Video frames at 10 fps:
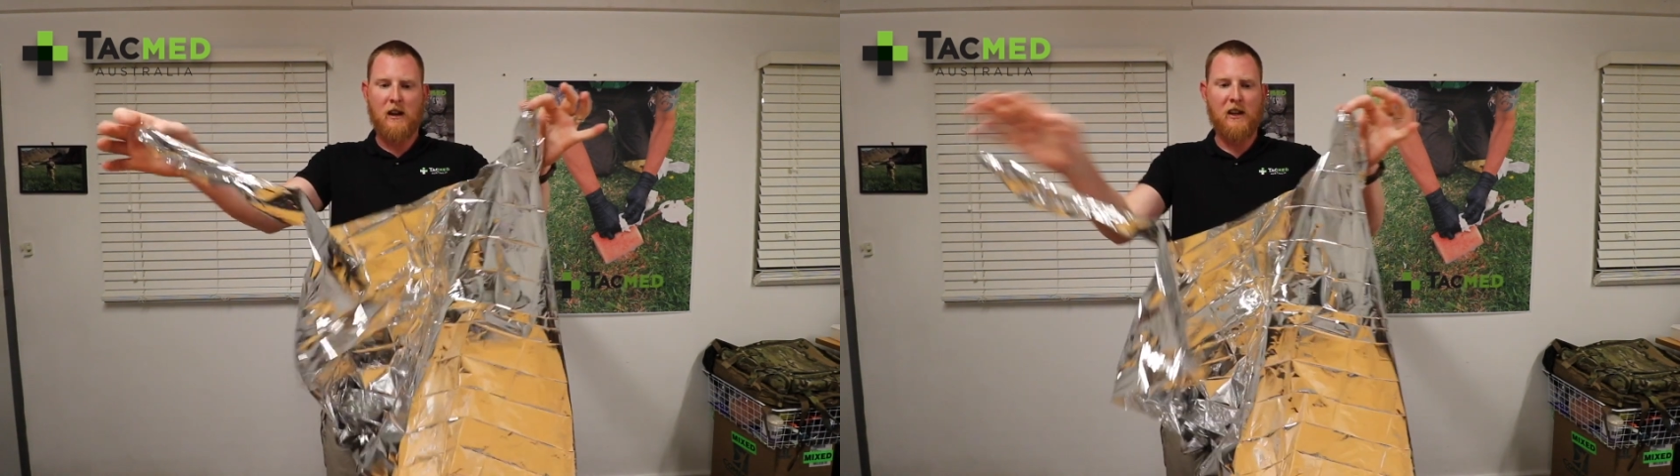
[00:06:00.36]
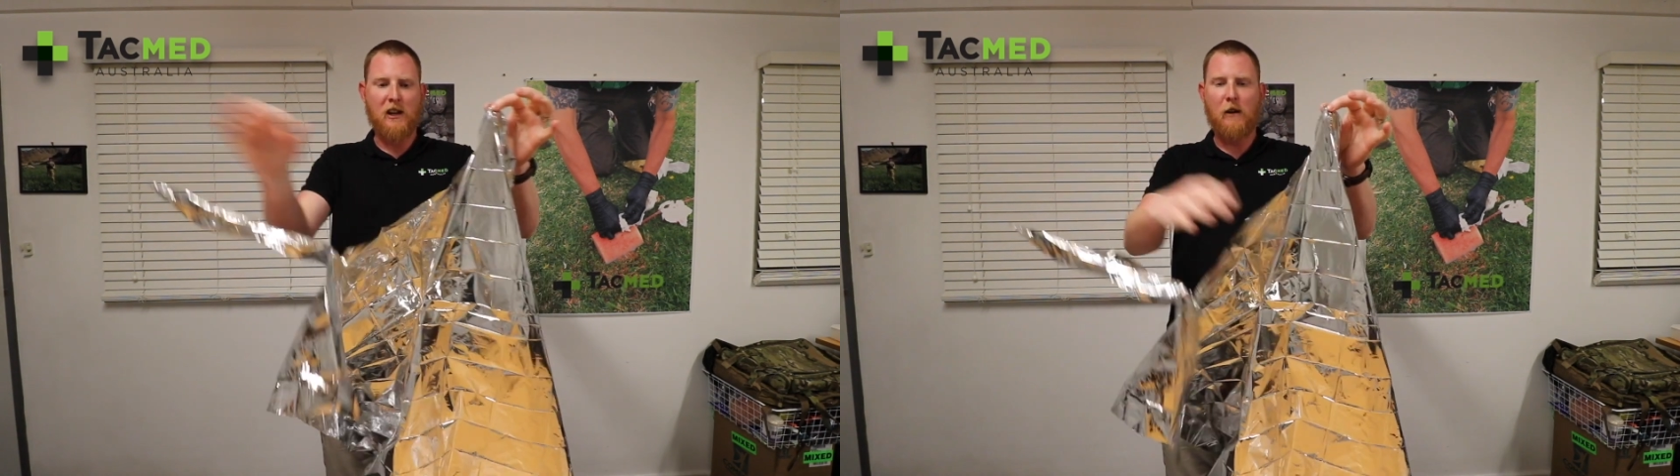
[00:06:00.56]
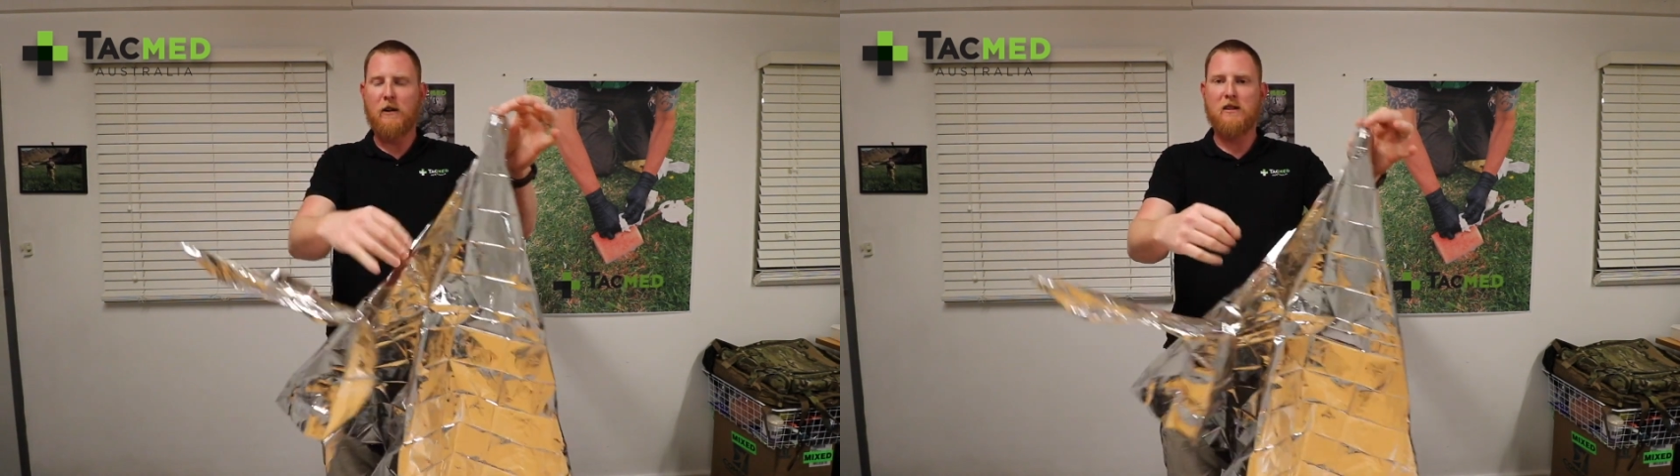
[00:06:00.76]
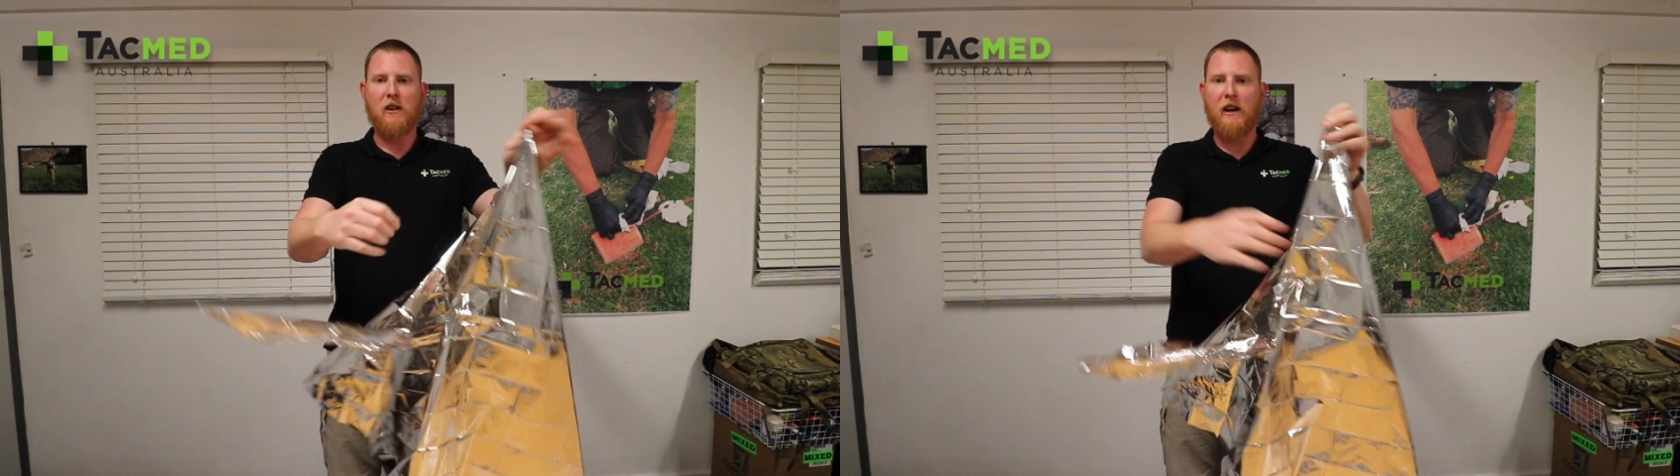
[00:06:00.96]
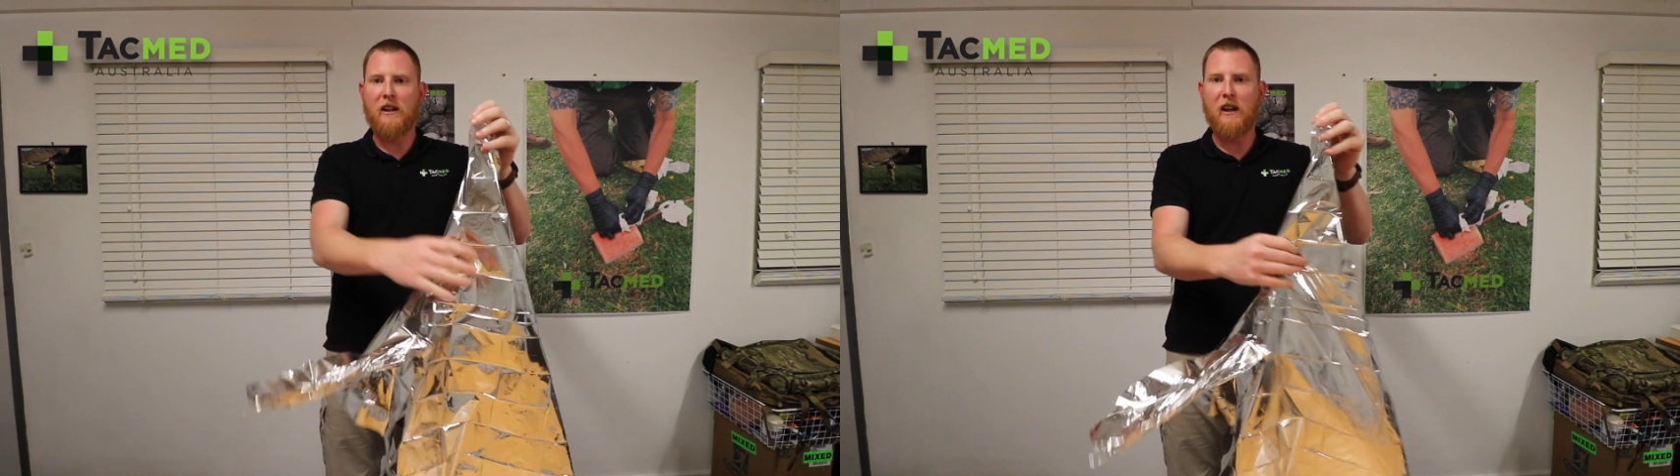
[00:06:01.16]
you know what it's
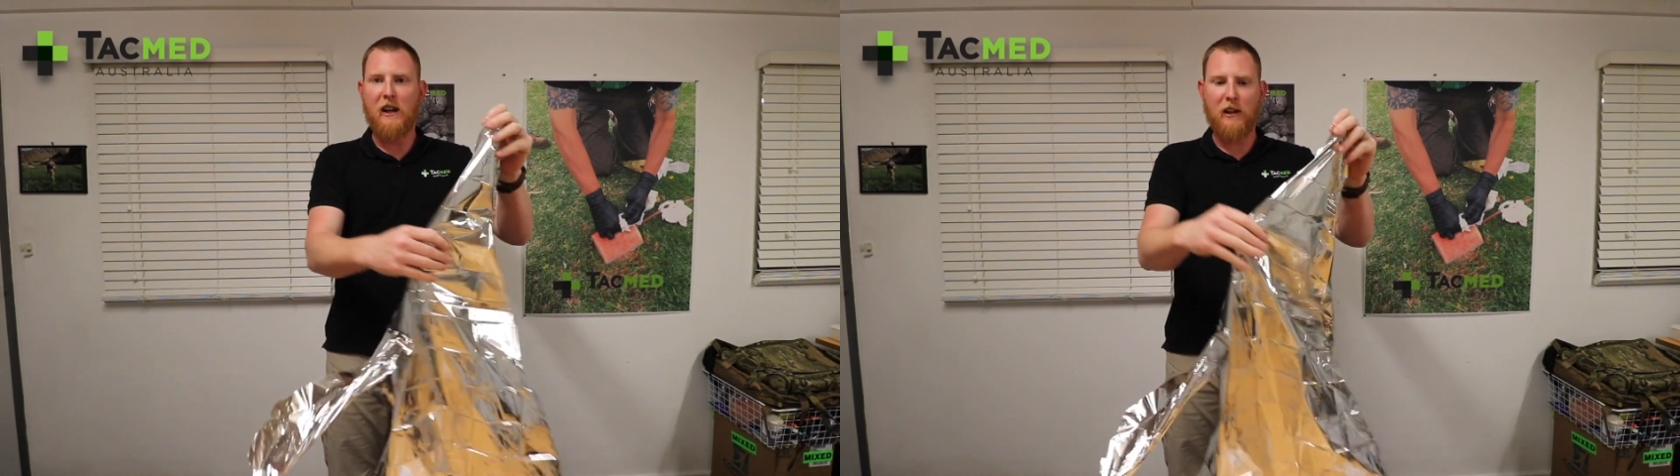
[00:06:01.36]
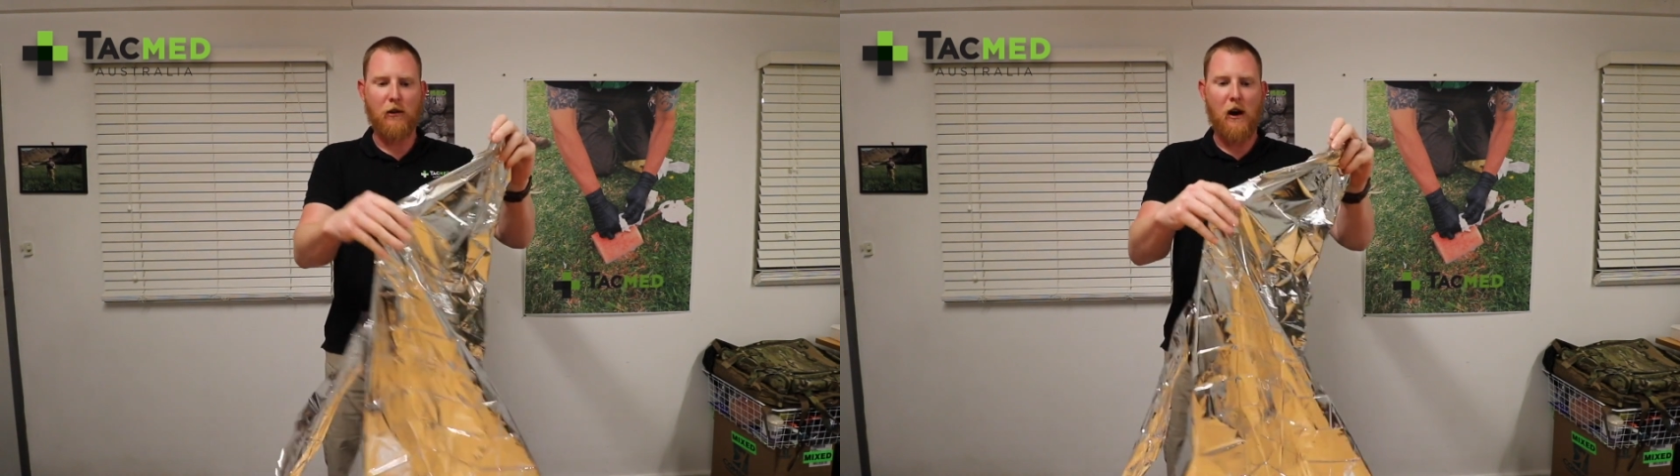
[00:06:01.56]
like. You get a little